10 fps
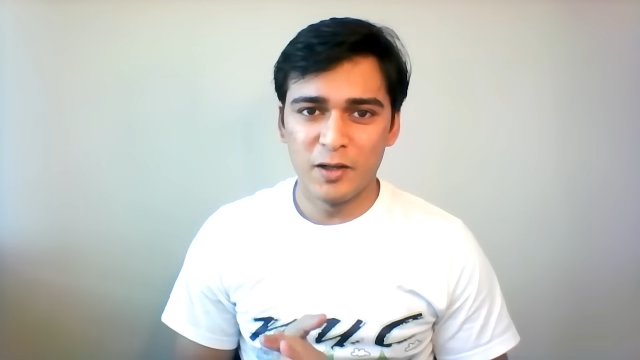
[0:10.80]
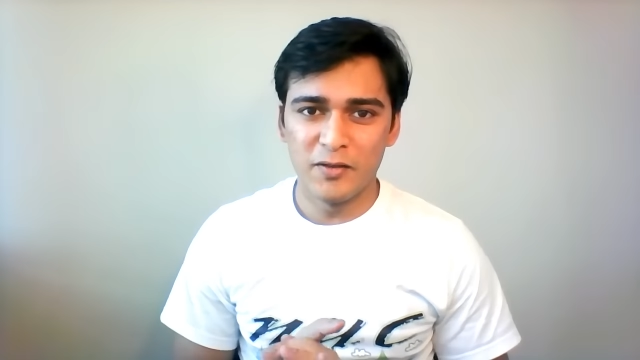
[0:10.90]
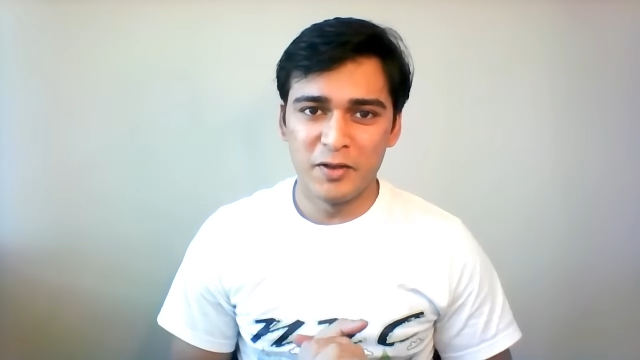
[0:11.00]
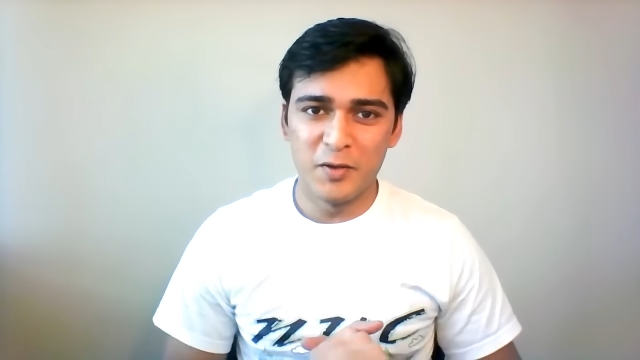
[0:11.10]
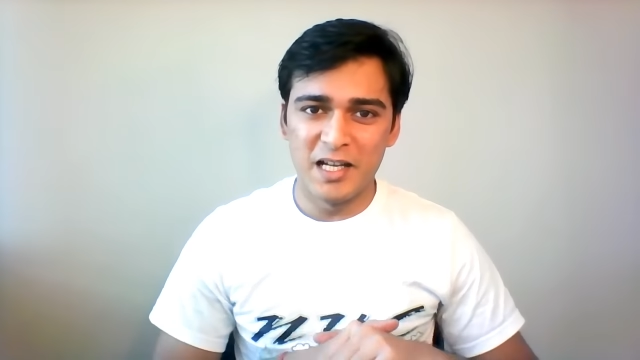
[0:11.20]

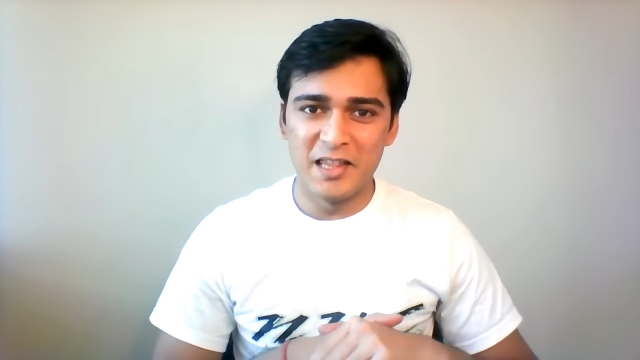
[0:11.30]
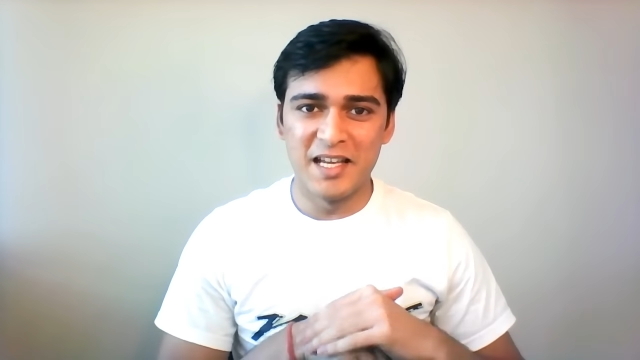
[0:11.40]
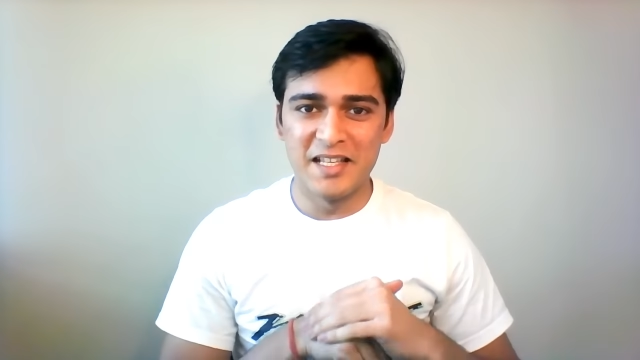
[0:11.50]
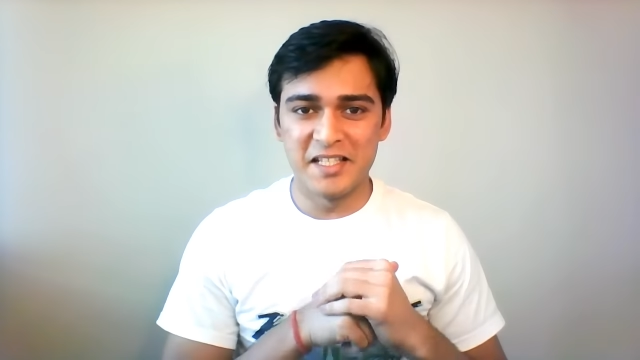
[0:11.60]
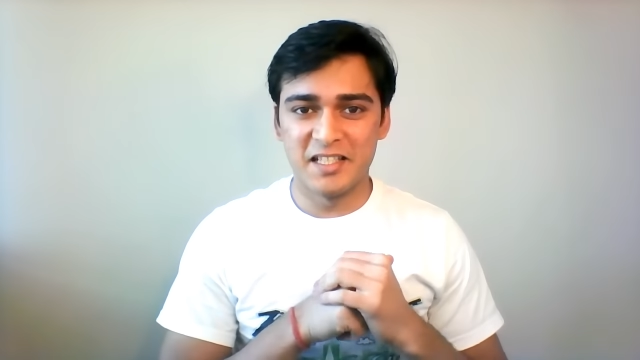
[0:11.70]
Hello everyone,
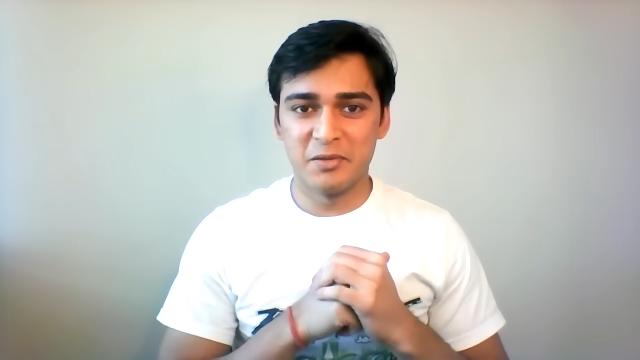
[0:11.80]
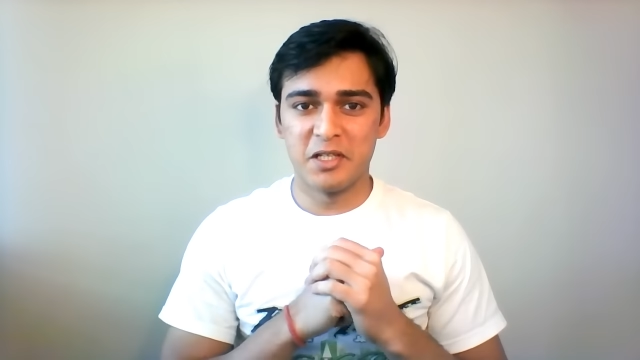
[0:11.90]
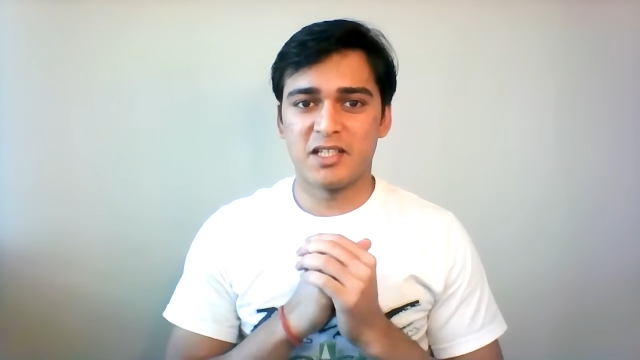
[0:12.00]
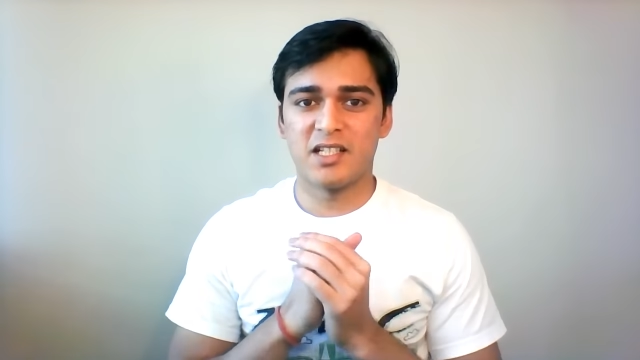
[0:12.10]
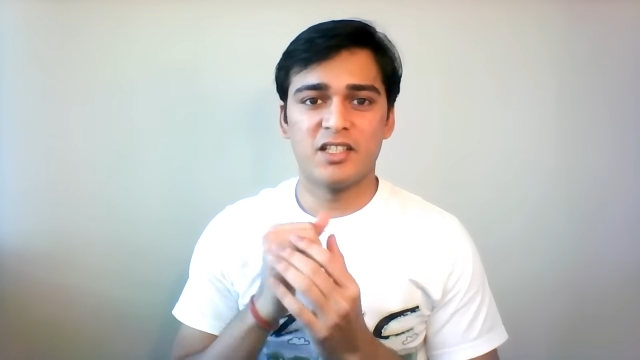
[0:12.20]
this is
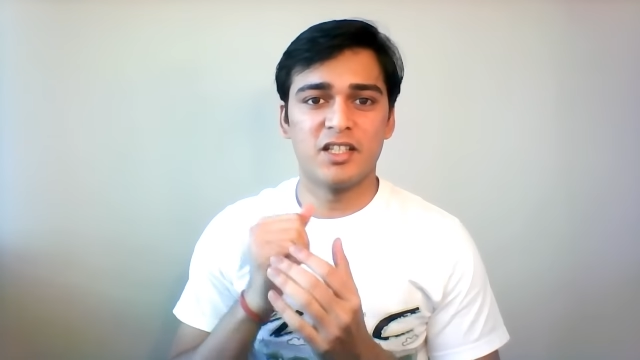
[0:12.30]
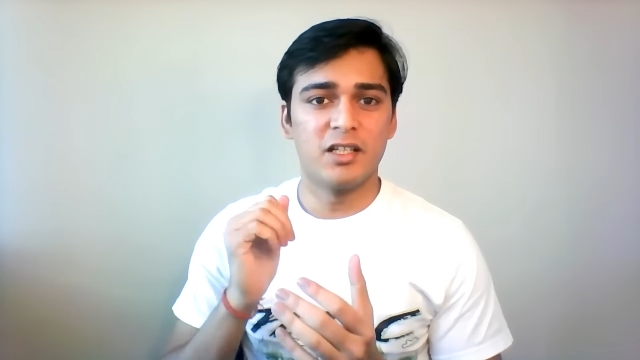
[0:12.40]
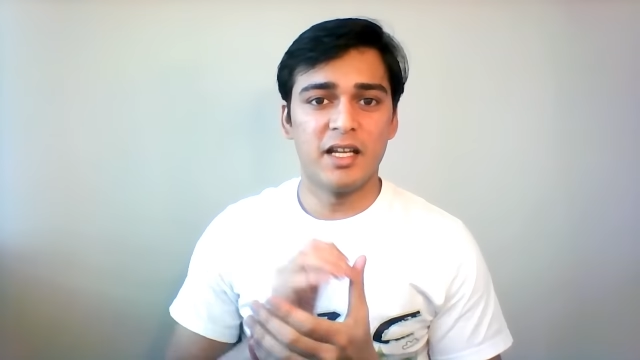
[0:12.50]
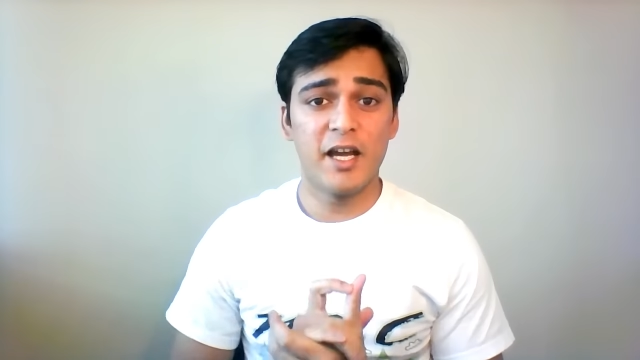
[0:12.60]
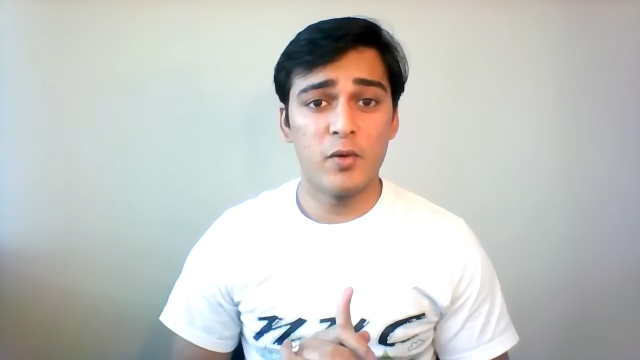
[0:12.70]
Nimesh and
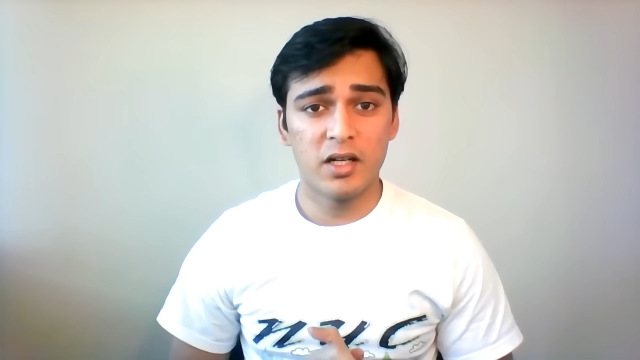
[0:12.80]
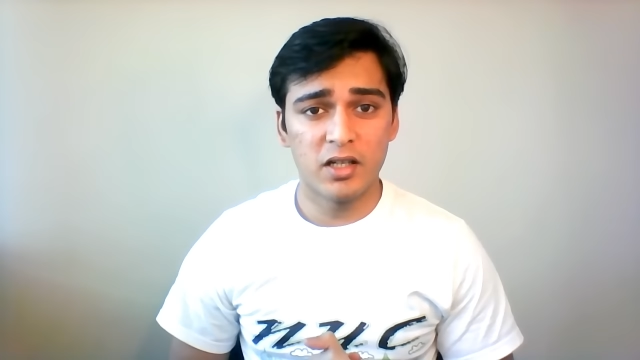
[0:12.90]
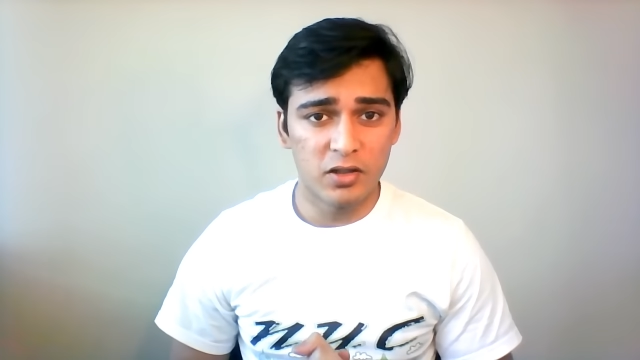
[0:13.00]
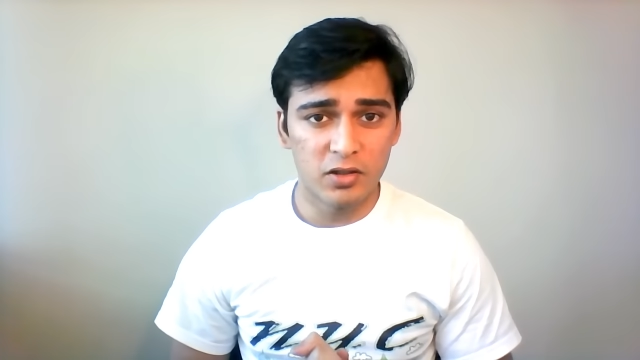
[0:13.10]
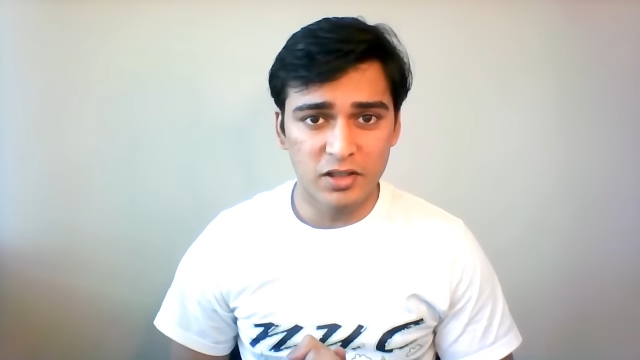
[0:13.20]
today we are
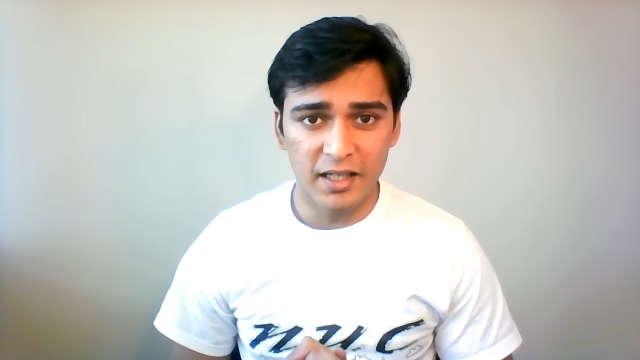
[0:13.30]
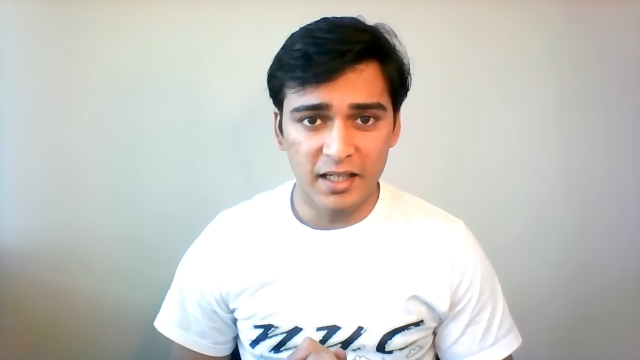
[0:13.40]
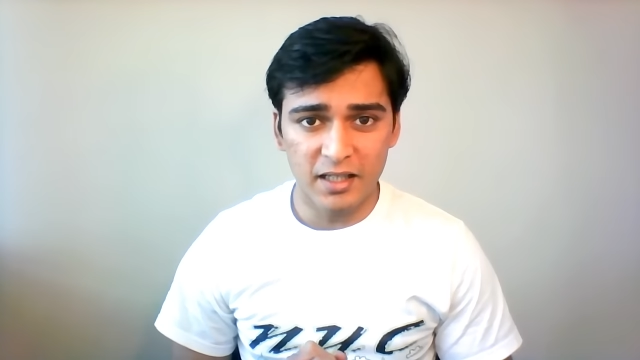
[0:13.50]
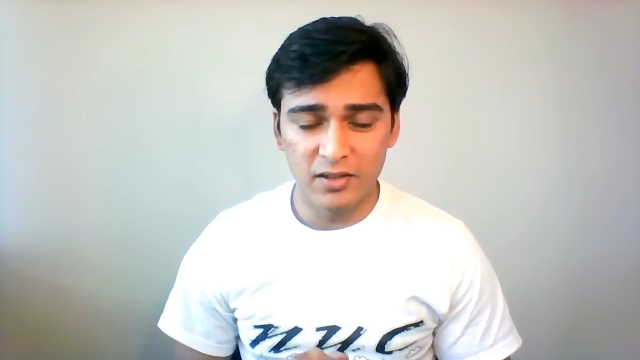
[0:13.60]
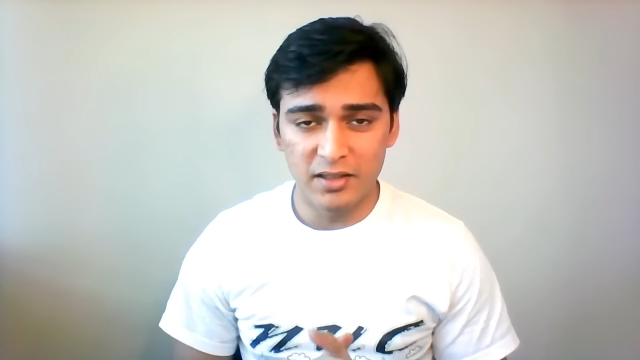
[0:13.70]
going to check
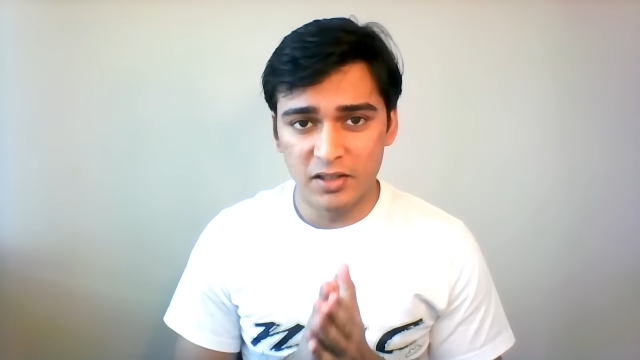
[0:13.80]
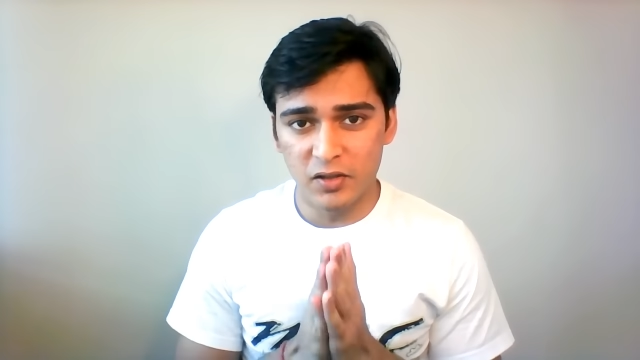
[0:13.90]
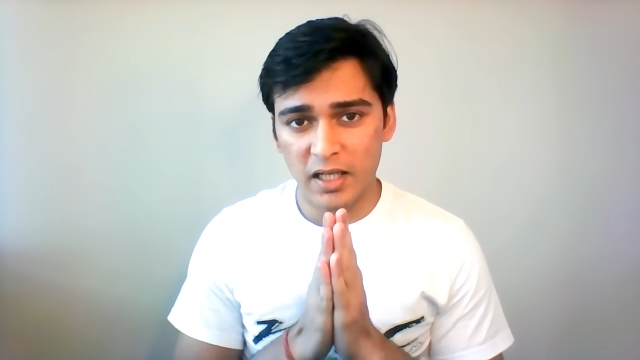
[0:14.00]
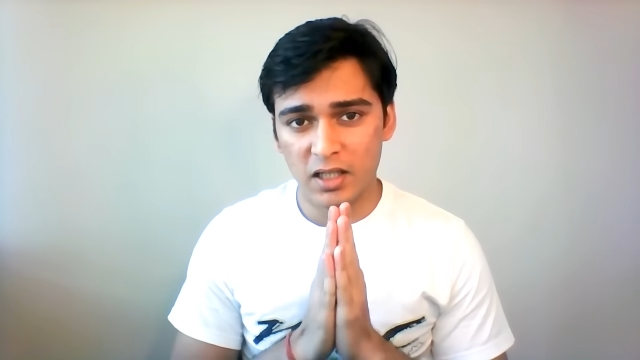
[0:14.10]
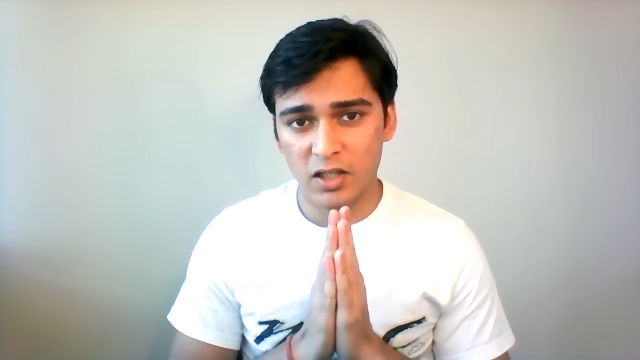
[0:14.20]
out the
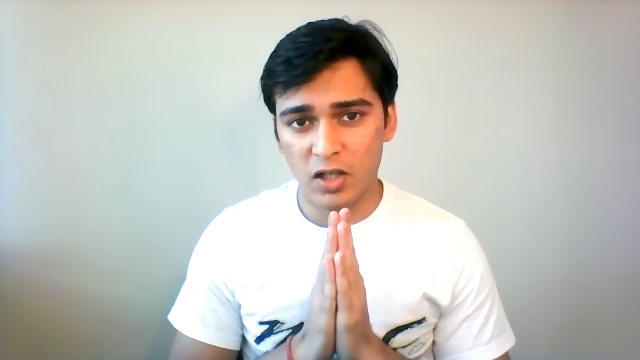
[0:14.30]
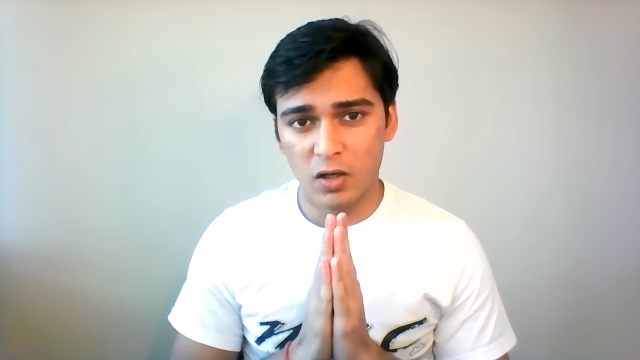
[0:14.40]
trailer